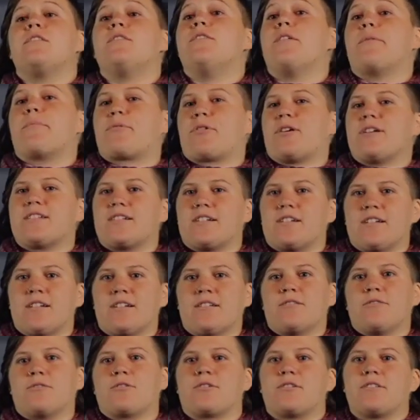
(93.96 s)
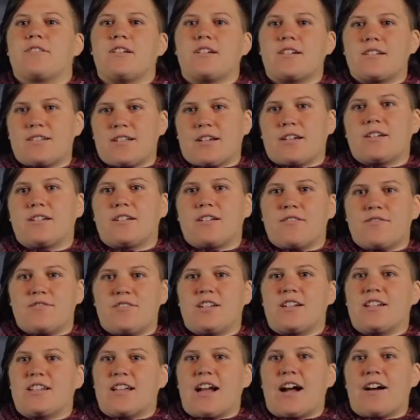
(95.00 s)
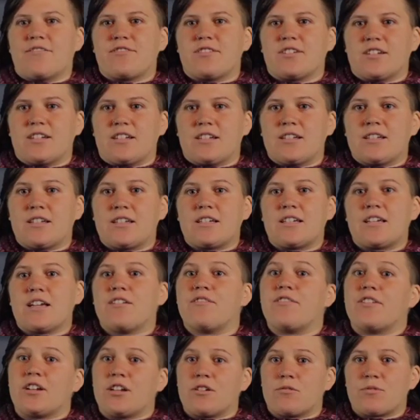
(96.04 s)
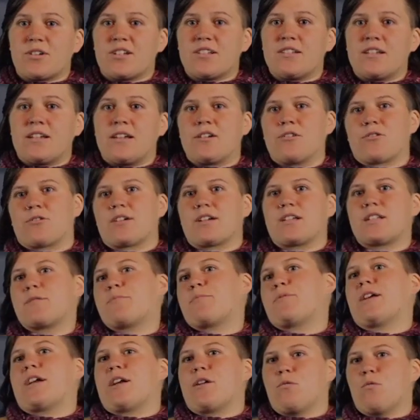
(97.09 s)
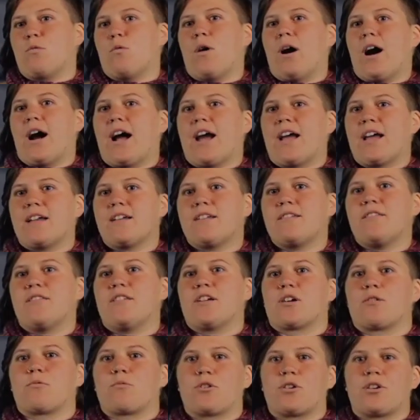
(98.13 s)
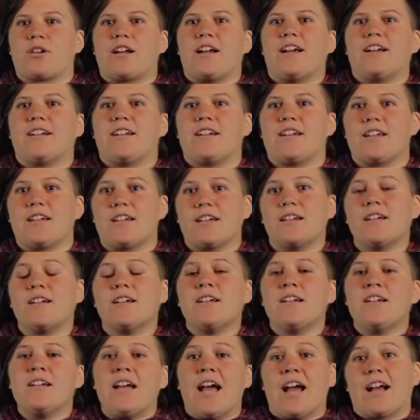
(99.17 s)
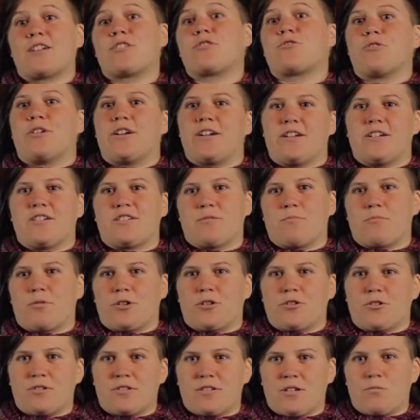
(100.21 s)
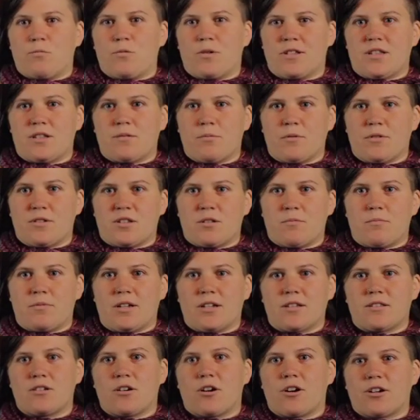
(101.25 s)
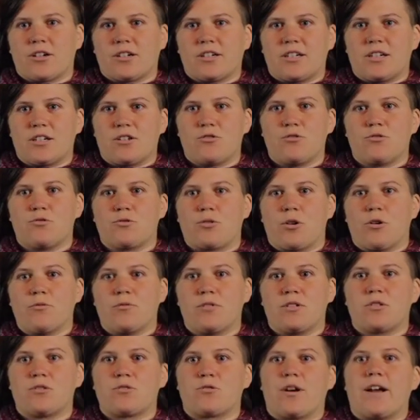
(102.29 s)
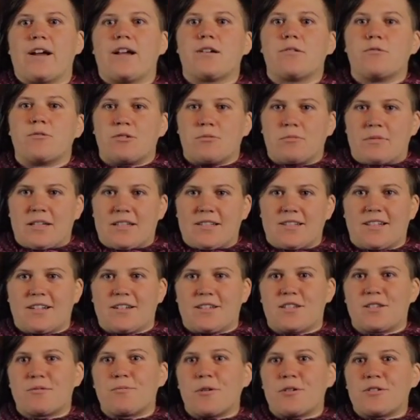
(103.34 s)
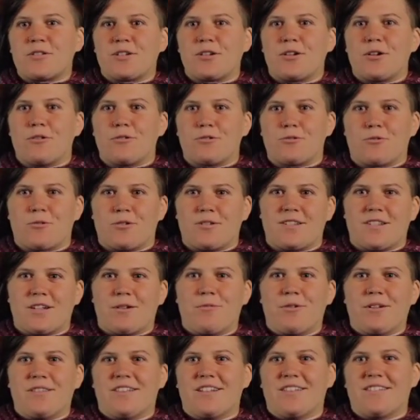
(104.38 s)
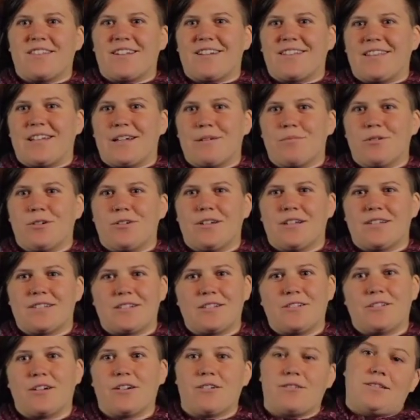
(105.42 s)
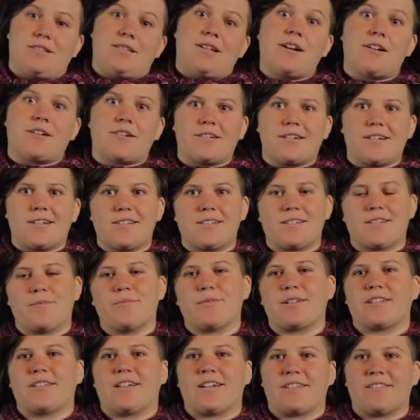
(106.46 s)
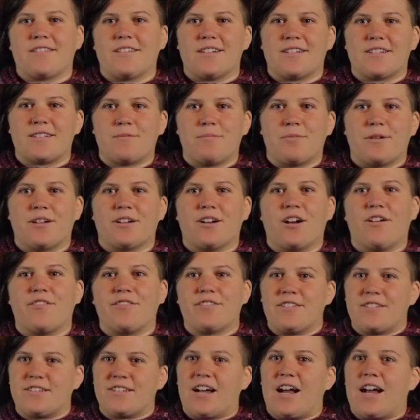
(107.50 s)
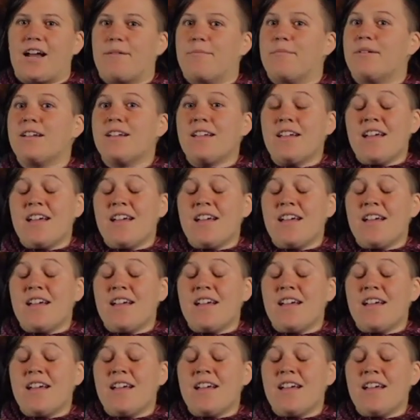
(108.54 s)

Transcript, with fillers: the president or the executive didn't have to give any reasoning or explain why there were any extraneous murders in what's supposed to be a targeted drone strike, which means that it's supposed to go towards someone that they label as, you know, a terrorist, something like this, but oftentimes